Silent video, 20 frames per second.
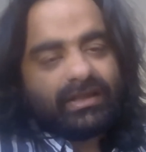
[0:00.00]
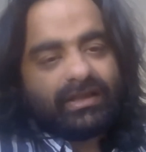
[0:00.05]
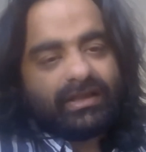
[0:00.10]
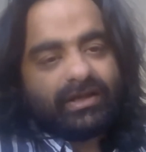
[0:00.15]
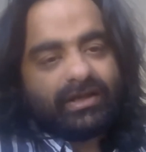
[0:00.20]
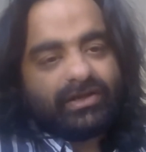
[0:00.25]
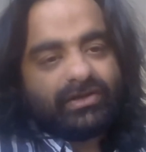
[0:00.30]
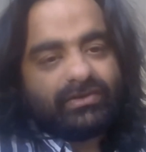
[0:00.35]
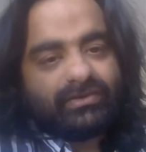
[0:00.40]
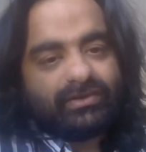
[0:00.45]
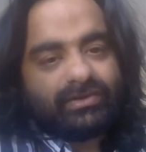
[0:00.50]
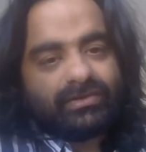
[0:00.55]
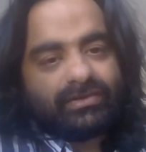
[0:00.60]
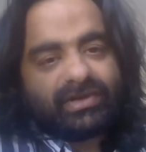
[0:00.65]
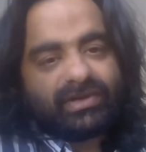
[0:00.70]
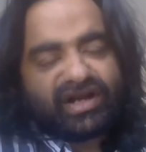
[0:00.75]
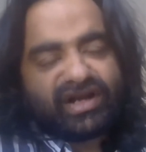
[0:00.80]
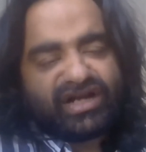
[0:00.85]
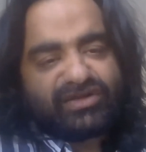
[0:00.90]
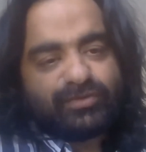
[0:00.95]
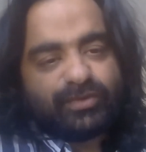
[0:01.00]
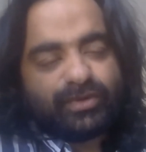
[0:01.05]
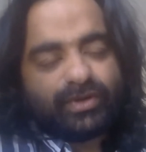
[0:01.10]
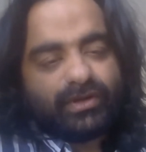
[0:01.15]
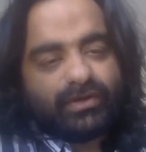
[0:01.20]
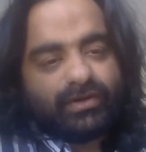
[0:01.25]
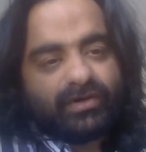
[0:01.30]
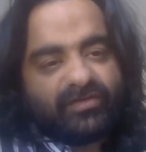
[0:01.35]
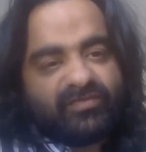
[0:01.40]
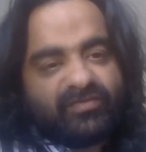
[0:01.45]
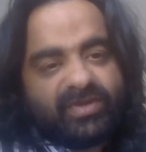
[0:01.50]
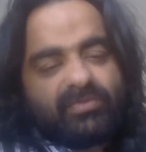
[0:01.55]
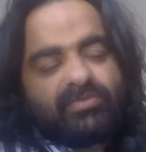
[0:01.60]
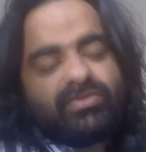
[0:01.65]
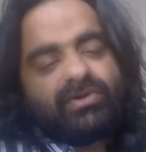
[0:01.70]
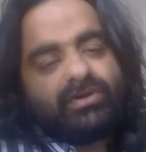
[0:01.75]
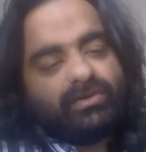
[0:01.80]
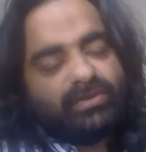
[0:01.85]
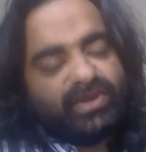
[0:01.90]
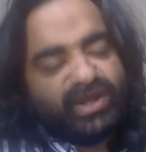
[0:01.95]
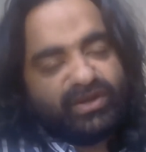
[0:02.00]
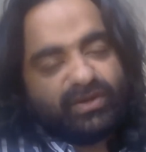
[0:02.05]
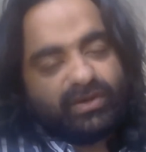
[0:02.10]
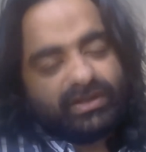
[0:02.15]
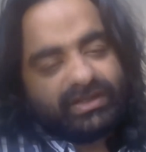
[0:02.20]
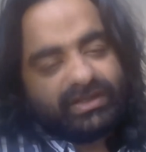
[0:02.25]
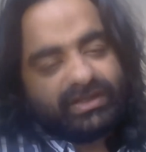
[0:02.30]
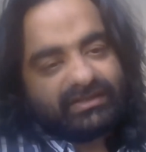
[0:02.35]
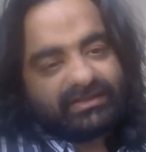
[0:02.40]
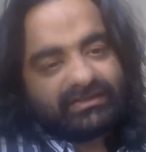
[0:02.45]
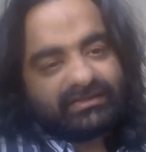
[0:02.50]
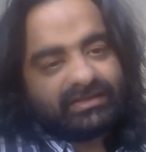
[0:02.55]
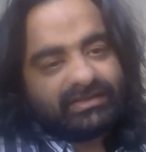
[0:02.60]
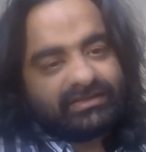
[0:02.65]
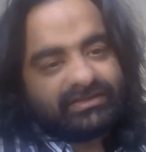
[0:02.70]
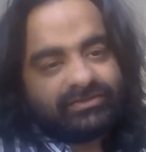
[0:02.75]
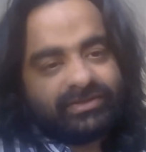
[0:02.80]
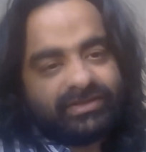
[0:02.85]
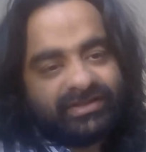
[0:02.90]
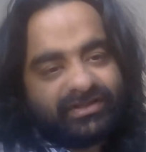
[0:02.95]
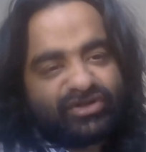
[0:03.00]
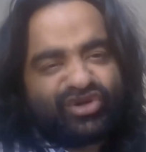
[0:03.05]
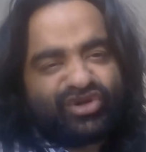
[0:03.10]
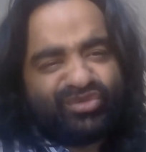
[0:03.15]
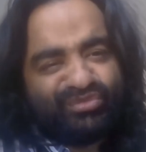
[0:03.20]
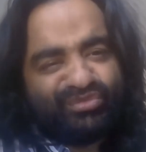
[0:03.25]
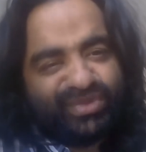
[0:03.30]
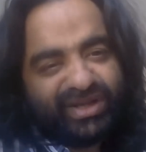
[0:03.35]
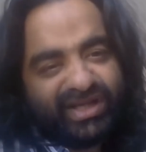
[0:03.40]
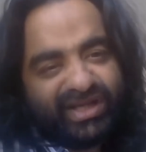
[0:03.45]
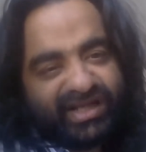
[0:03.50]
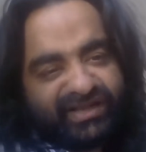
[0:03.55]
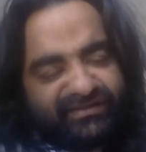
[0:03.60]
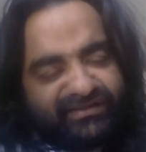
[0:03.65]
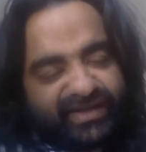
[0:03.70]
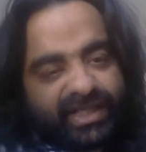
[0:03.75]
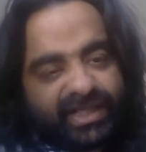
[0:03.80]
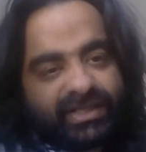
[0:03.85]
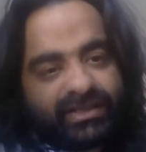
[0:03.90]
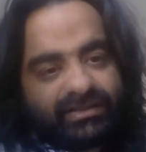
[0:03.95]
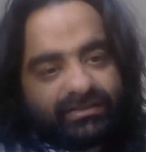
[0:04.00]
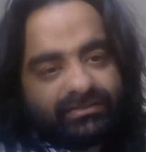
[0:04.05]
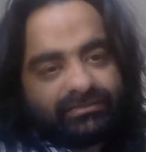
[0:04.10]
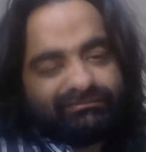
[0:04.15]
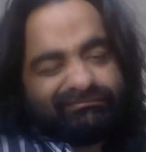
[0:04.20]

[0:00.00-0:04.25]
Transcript: to transport a lot of people doing all this research. So it's a competing effect.